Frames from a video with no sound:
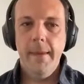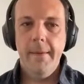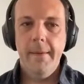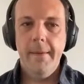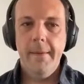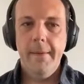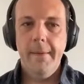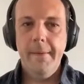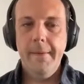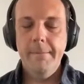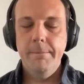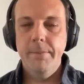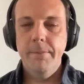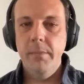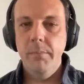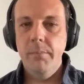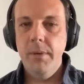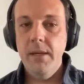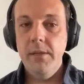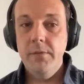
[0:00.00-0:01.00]

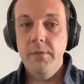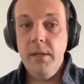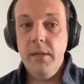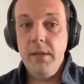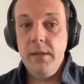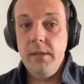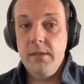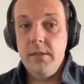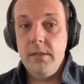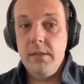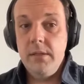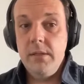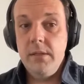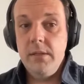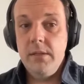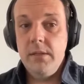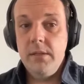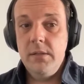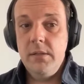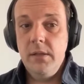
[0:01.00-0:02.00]
The best way is
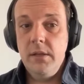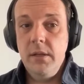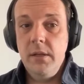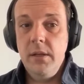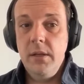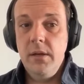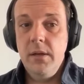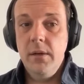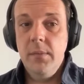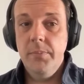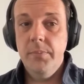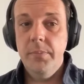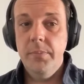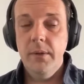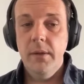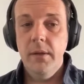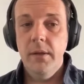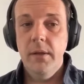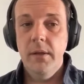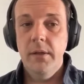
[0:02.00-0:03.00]
just to hit up
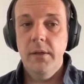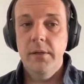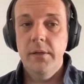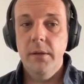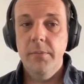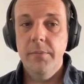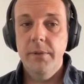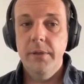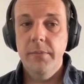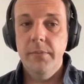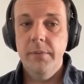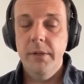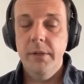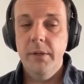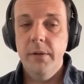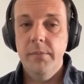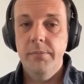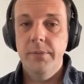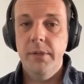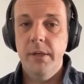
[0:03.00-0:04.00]

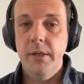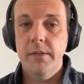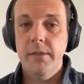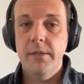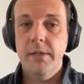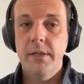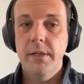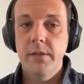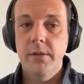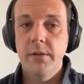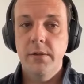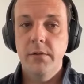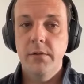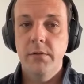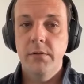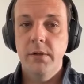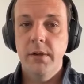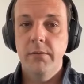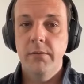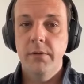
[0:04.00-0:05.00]

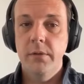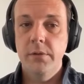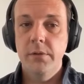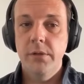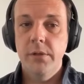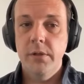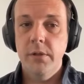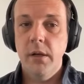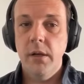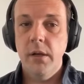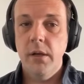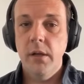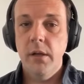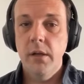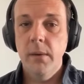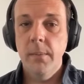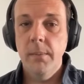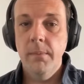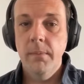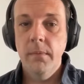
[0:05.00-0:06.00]

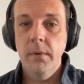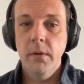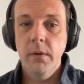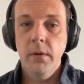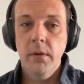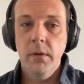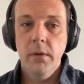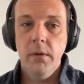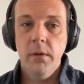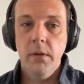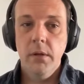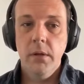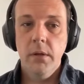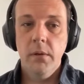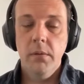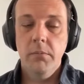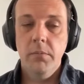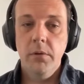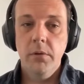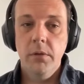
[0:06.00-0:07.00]

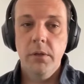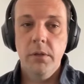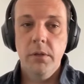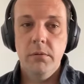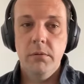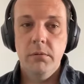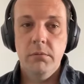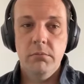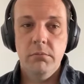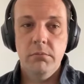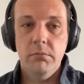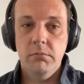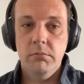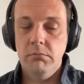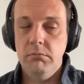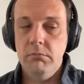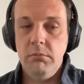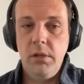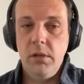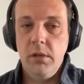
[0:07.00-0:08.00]
www.cisoevolution.com. You can
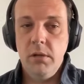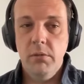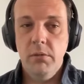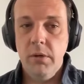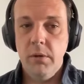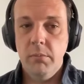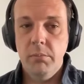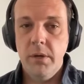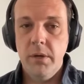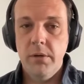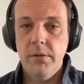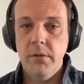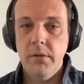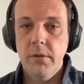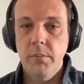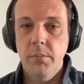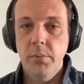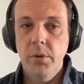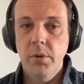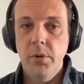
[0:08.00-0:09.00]
get a quick browse on
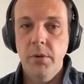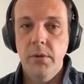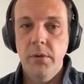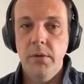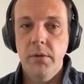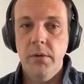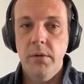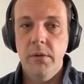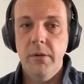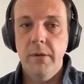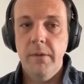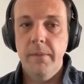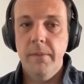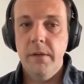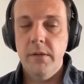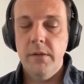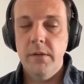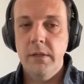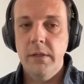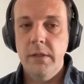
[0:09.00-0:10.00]
the book.
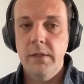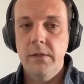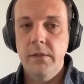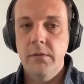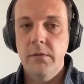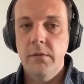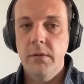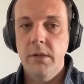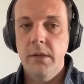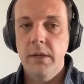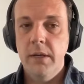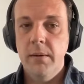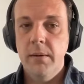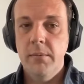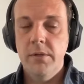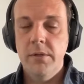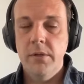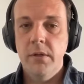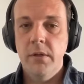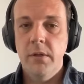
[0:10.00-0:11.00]
There's links to it in
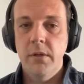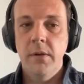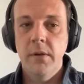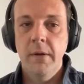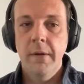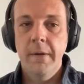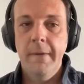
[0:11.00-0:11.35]
Amazon.